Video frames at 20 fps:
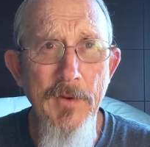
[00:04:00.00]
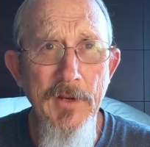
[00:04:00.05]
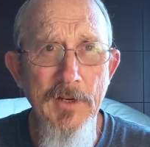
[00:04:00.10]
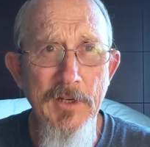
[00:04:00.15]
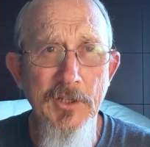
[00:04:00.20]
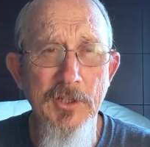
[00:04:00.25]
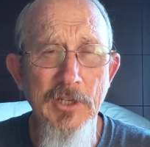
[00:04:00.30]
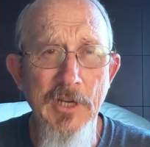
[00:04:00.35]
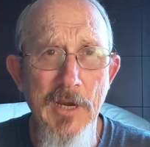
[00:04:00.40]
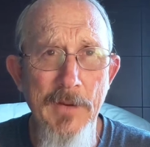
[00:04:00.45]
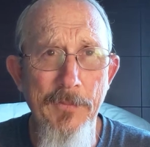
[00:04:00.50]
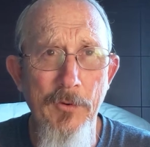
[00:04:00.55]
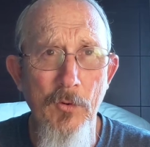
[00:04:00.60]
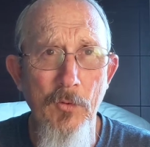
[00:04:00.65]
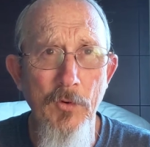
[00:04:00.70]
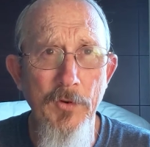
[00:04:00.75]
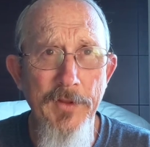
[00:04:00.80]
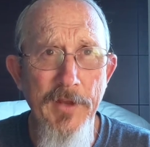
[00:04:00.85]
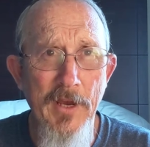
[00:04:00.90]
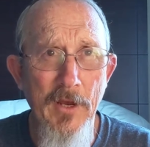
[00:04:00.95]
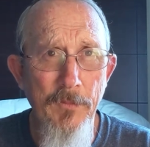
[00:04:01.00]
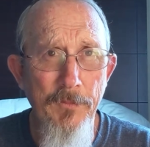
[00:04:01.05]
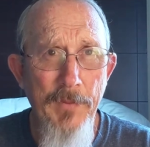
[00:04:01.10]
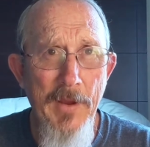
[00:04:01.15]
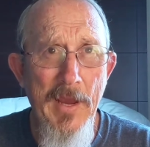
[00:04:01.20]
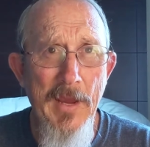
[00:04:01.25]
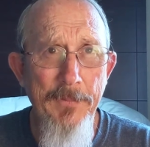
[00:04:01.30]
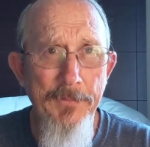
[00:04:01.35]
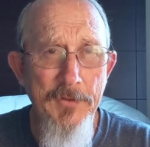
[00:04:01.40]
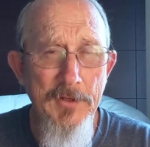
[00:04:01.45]
be a disciple without
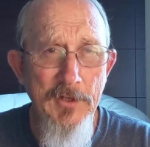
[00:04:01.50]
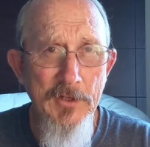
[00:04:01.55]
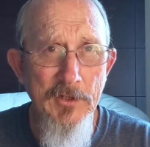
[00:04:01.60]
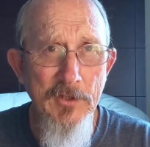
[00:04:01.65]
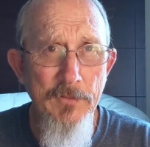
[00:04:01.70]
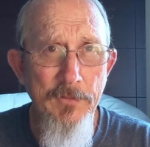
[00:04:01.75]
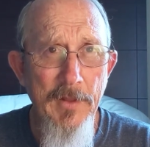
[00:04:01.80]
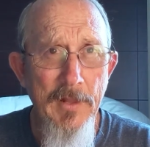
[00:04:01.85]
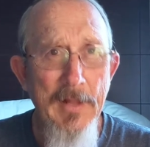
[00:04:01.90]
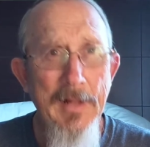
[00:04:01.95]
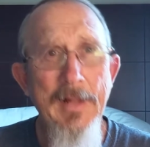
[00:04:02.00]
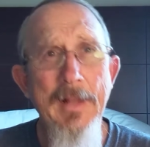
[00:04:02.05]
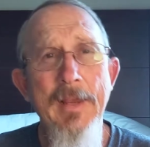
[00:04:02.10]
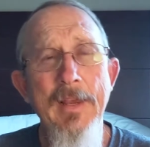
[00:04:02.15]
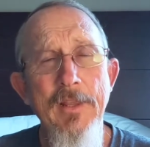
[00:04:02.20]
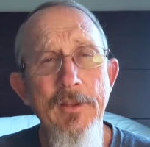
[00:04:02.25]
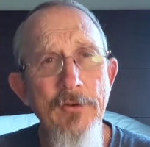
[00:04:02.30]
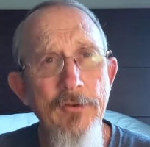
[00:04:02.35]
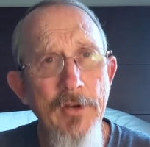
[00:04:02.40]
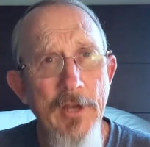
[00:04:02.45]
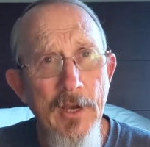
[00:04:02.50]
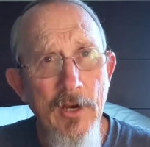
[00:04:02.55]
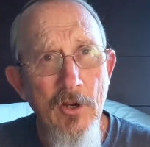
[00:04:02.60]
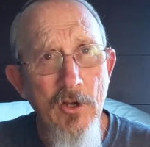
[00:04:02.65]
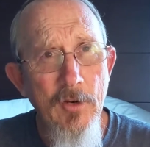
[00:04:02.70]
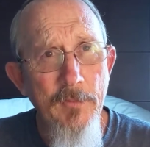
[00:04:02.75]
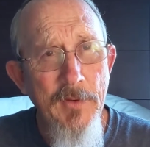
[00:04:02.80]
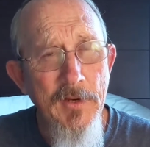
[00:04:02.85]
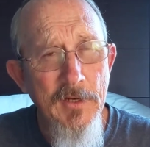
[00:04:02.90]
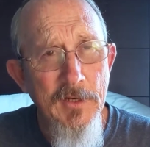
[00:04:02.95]
baptism, and they're not
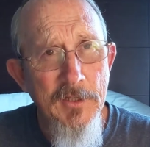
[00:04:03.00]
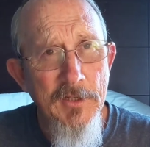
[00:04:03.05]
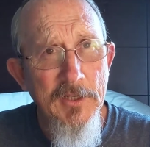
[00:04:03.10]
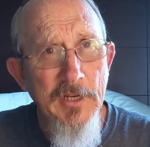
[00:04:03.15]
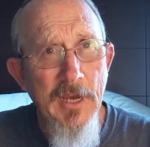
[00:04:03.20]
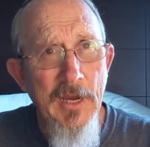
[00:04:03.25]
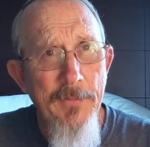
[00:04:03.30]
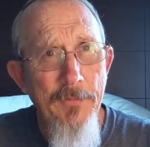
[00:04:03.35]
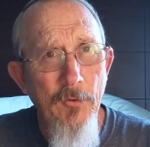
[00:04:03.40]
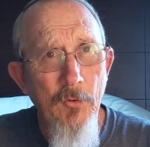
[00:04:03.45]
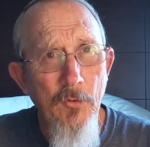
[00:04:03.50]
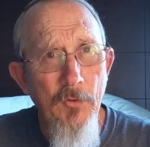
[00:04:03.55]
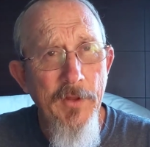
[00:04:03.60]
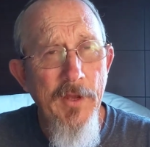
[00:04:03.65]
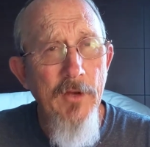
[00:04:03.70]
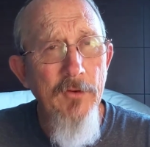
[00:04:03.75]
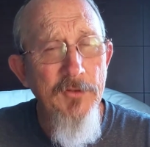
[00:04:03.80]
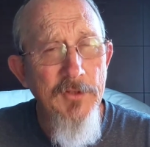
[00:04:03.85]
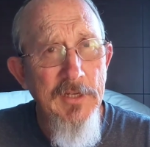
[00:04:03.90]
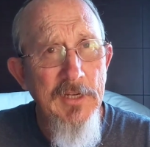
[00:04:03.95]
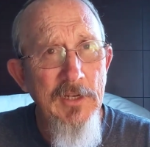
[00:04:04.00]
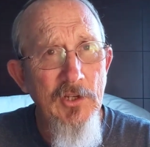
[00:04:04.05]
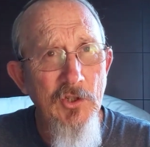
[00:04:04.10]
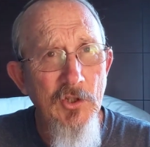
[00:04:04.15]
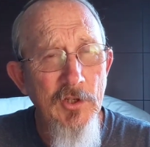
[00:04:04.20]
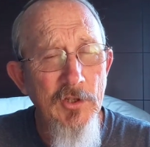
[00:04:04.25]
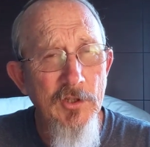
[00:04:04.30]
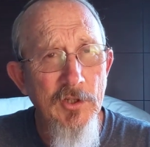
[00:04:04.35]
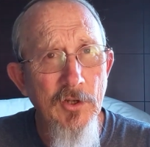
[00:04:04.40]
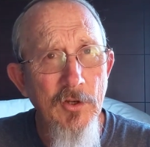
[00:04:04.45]
going to be a disciple without
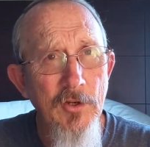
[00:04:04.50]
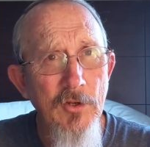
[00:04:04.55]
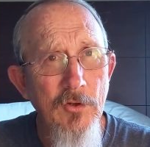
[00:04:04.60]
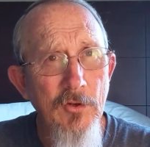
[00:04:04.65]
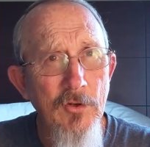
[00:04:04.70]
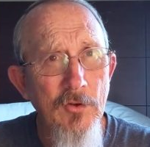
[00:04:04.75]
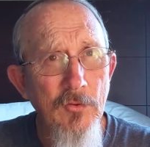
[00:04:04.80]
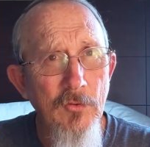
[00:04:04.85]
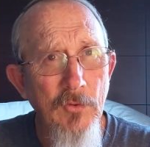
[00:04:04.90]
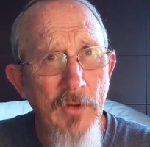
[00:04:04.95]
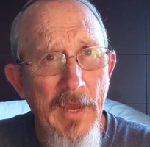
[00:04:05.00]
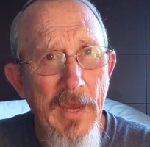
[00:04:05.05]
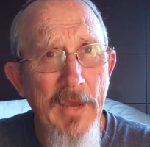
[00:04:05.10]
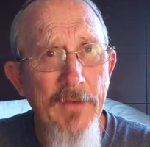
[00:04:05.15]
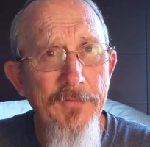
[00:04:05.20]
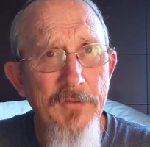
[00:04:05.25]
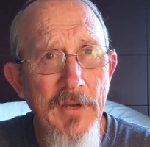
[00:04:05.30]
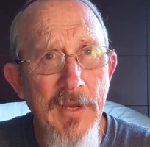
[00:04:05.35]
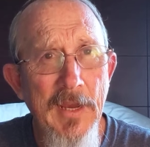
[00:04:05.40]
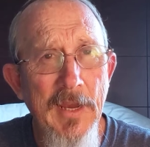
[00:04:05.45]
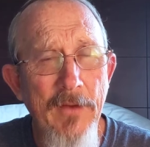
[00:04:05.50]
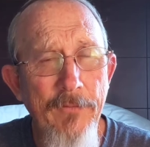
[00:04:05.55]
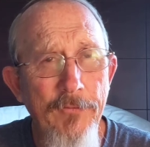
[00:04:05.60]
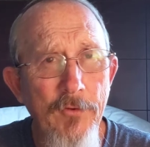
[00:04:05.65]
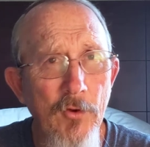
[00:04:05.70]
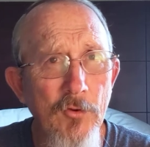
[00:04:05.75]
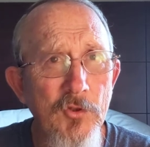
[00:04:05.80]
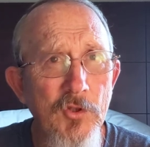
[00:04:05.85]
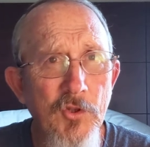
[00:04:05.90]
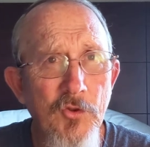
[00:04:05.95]
teaching. So you have to have
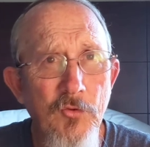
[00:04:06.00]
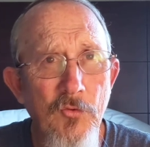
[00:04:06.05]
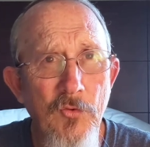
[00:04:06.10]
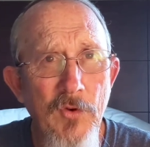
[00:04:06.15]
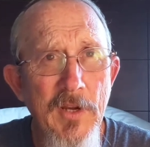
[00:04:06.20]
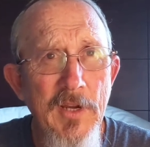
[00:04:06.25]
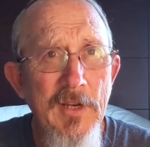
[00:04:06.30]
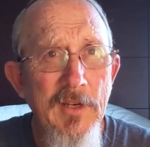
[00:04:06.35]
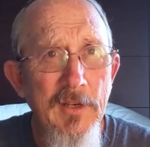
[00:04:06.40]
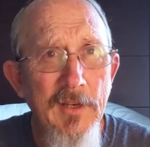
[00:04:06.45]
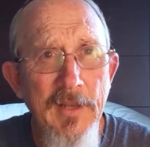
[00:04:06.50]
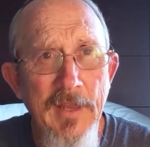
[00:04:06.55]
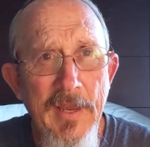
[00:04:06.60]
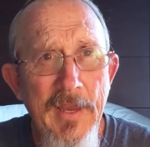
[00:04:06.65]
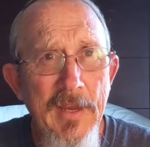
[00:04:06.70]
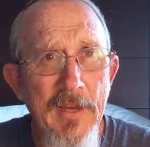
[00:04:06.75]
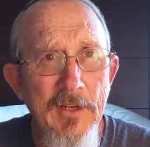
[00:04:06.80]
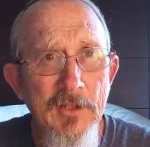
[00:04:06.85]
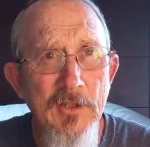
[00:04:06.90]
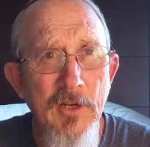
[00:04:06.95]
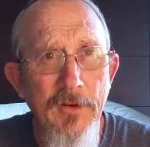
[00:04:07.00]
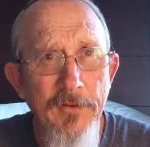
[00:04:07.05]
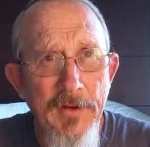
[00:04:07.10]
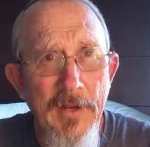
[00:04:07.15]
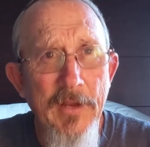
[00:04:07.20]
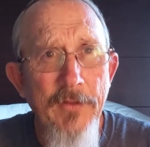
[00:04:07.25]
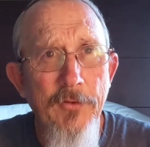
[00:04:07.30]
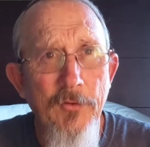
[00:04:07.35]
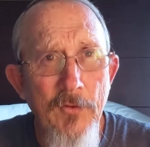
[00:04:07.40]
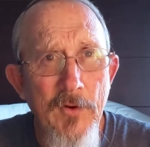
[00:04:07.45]
those three legs on
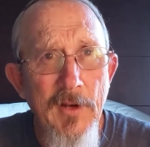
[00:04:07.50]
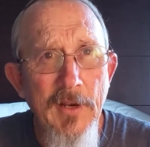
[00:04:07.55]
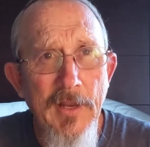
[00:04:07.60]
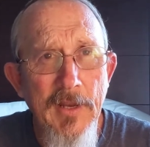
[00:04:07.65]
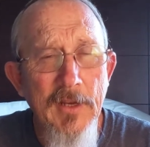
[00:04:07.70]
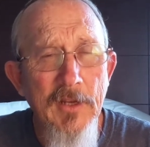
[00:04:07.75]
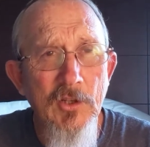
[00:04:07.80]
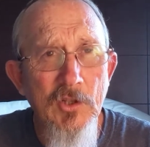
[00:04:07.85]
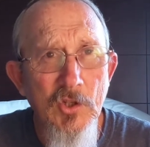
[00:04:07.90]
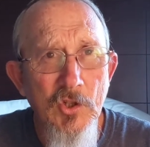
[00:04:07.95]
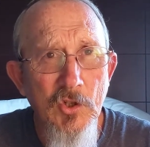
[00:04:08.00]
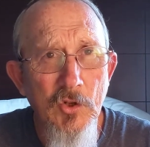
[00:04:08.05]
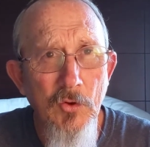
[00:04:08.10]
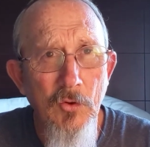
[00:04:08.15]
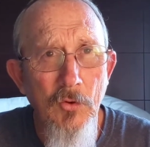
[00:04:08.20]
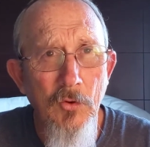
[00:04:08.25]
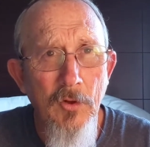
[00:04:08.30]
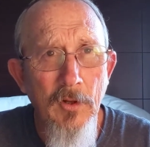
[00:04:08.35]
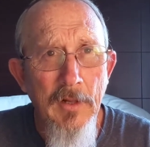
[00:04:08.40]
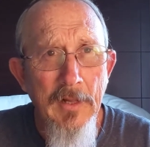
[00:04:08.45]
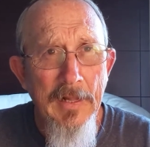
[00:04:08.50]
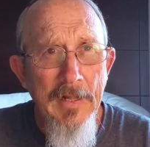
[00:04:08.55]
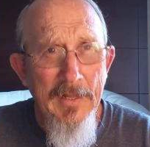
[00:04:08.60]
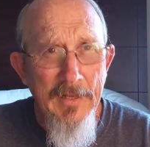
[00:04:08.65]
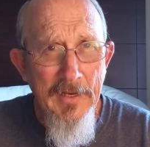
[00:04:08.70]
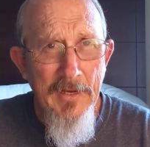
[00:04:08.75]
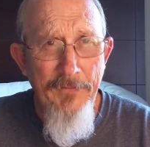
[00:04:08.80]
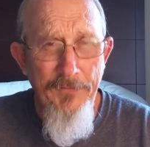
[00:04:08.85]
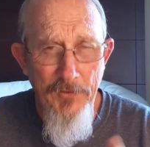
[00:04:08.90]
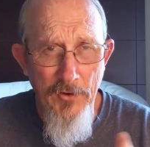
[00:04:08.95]
that three-legged stool
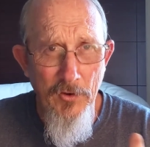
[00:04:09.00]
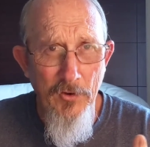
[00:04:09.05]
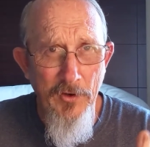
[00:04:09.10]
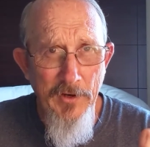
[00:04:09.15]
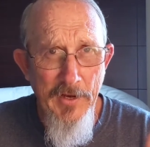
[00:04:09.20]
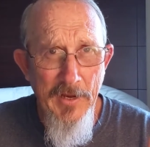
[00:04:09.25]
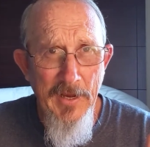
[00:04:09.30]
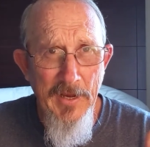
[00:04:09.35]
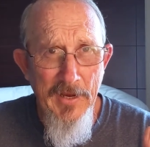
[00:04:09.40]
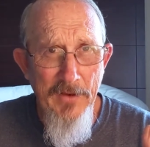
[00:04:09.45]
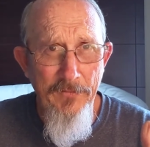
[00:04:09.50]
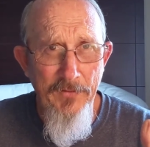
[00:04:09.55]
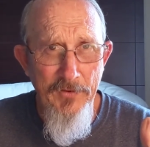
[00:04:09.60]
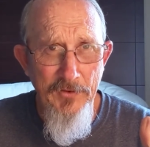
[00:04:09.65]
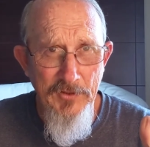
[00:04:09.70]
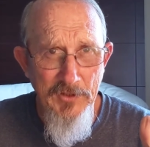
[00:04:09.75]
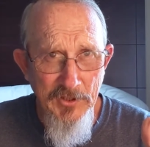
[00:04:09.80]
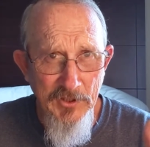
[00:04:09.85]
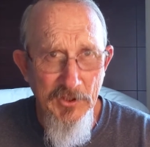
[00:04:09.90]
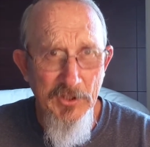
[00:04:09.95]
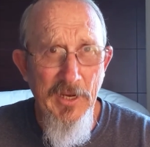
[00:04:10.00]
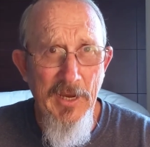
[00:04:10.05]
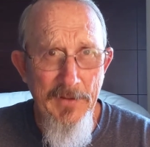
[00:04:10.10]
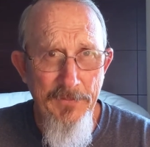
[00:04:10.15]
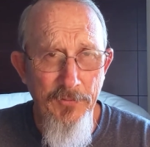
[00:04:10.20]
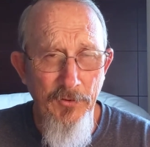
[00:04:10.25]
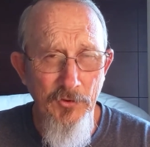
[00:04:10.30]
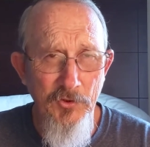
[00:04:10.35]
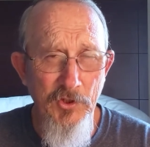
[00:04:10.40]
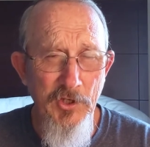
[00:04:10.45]
if you're going to have
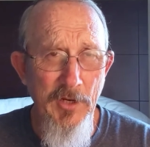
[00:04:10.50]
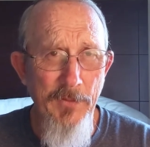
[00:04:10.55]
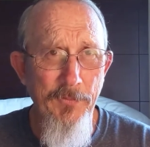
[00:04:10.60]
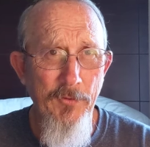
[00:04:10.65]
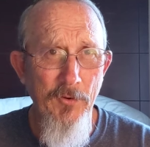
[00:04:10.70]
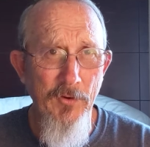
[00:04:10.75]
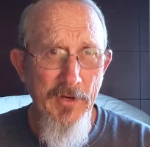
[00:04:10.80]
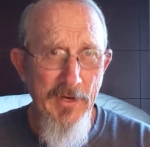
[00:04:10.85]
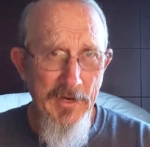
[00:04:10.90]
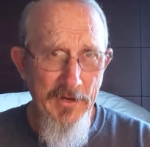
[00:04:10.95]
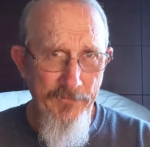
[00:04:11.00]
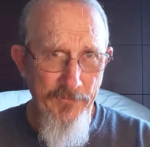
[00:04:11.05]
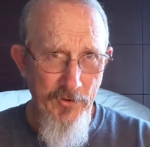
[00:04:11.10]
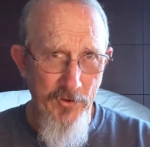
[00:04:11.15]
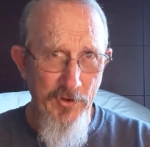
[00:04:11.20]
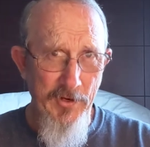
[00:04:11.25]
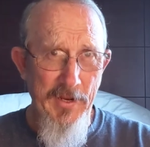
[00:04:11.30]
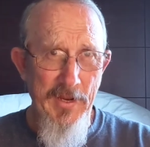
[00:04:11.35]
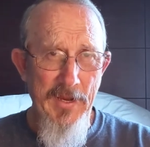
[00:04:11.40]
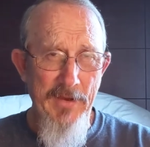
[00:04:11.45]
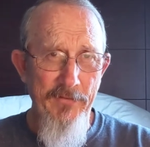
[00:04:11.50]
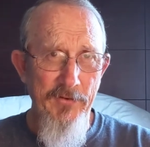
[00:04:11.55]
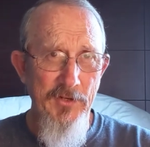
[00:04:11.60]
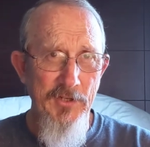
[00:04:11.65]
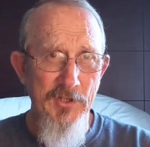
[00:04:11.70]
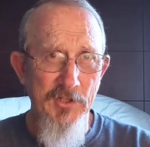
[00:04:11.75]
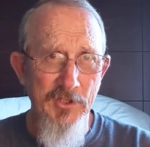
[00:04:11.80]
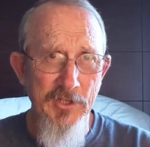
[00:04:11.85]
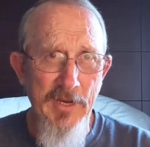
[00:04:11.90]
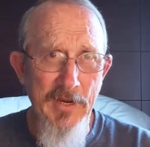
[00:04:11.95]
discipleship, okay? If you're going to have a
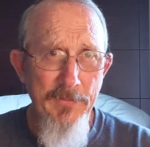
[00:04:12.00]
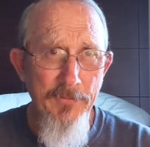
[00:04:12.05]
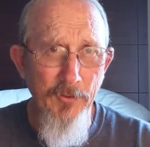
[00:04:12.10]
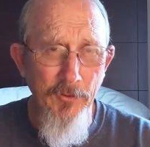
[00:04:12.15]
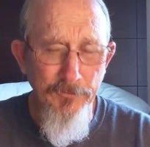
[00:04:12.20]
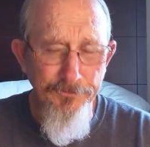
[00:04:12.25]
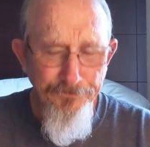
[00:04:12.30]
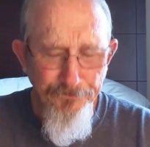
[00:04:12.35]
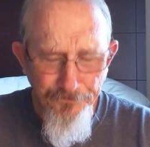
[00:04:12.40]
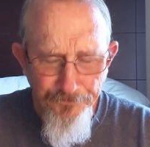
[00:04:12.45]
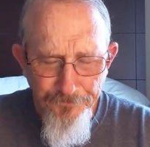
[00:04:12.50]
disciple.